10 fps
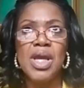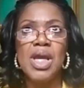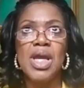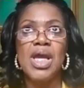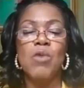
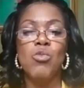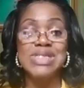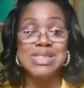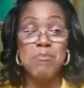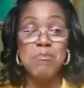it
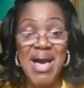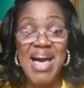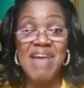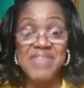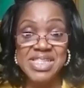was
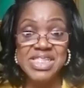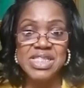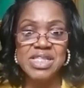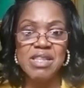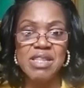my
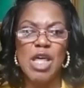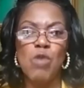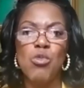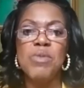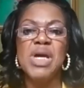vision that
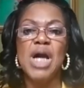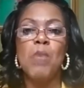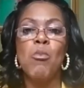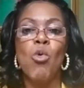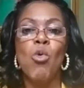we become
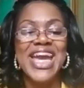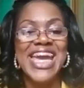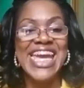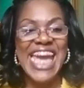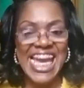more
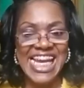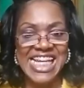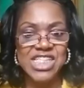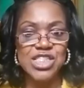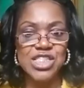
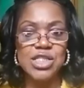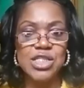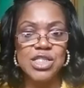engaged.